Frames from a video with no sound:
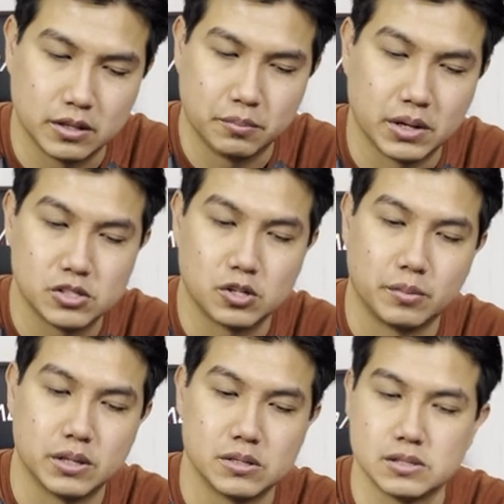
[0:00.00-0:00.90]
the
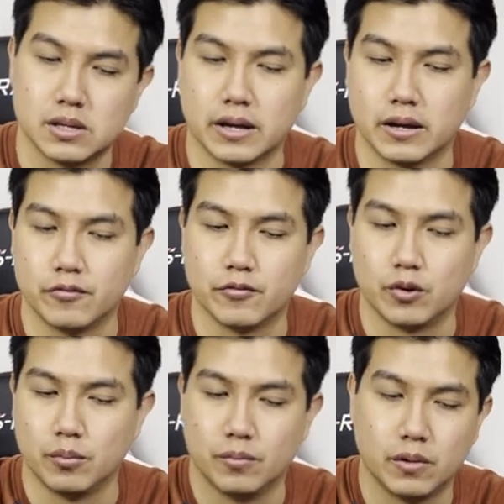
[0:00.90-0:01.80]
measurements again
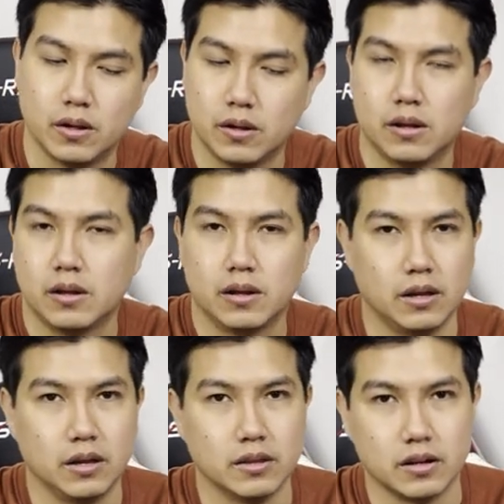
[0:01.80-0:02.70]
from
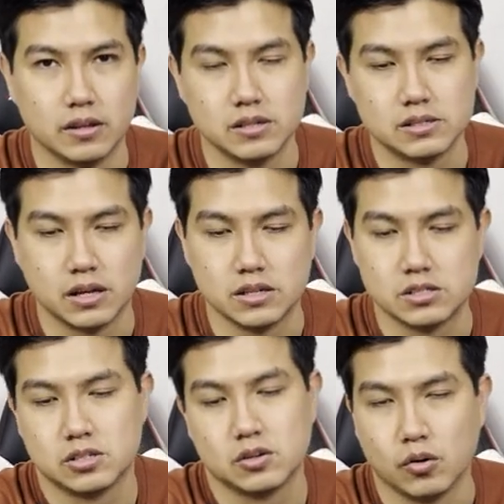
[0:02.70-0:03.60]
either this
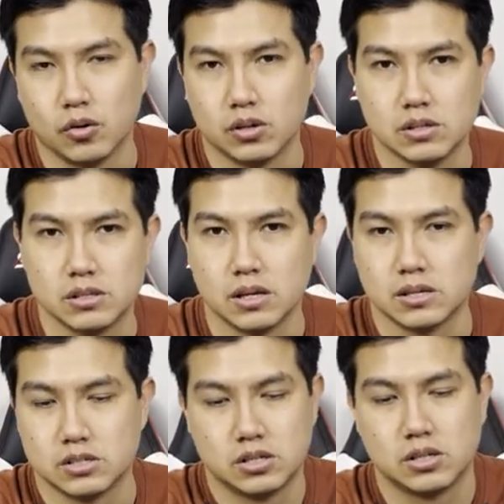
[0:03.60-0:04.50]
edge or this
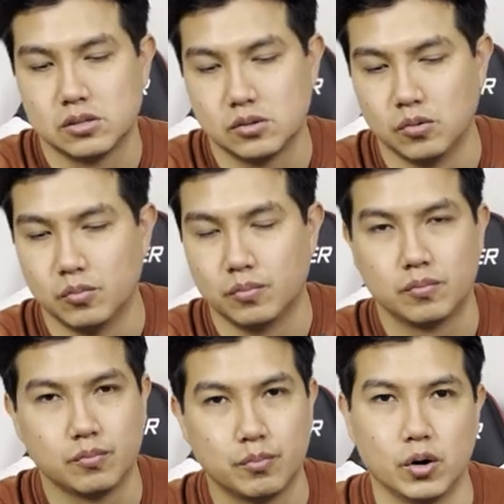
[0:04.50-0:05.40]
edge to
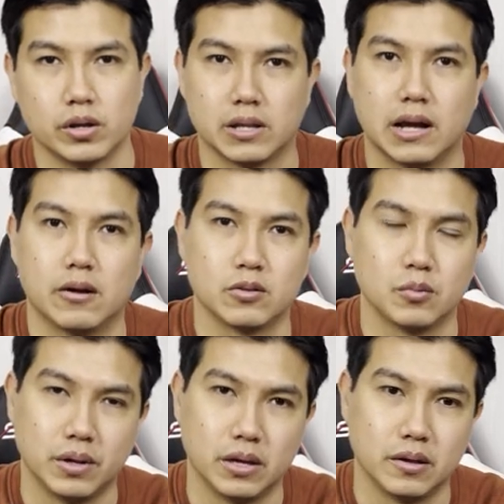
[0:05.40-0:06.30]
point out to
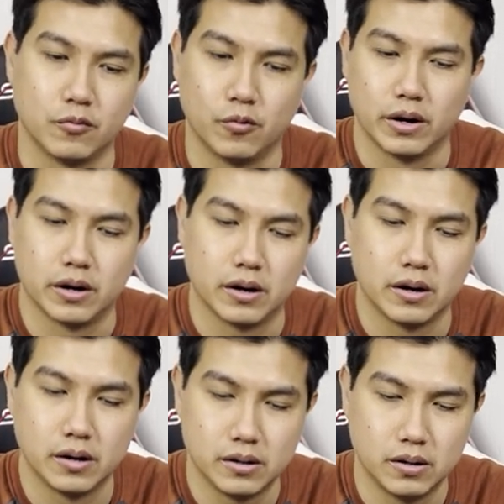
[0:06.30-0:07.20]
me where
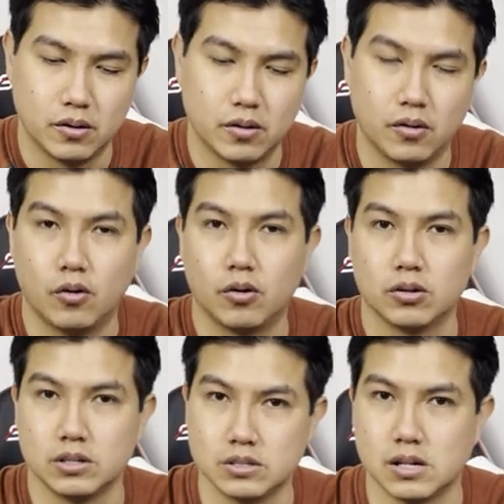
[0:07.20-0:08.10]
all
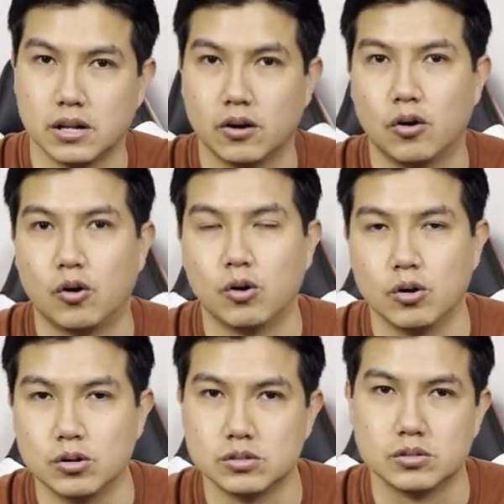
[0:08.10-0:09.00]
these little
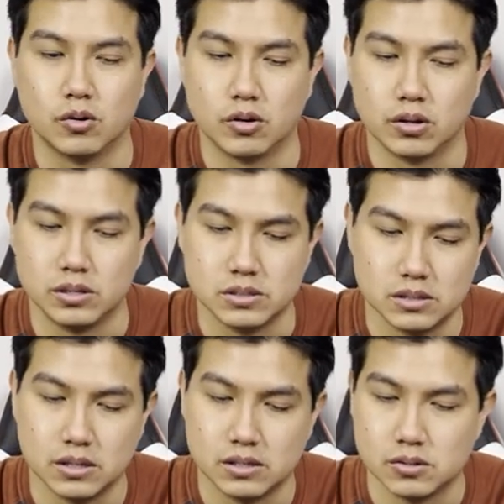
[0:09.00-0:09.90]
holes or this
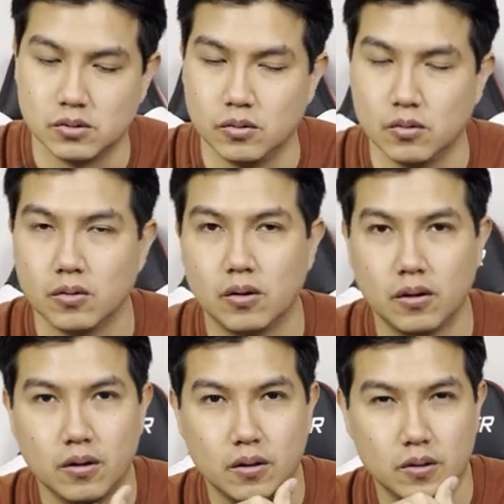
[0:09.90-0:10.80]
needs to
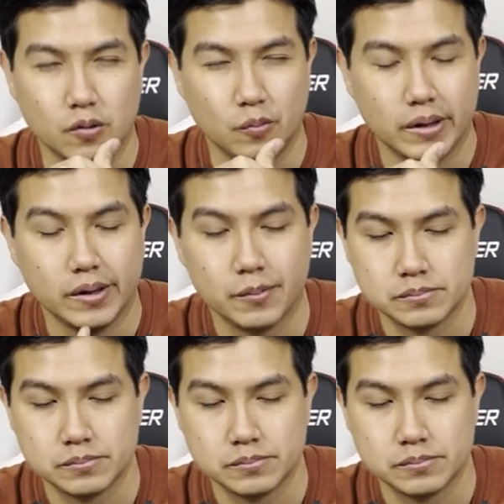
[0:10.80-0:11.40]
to be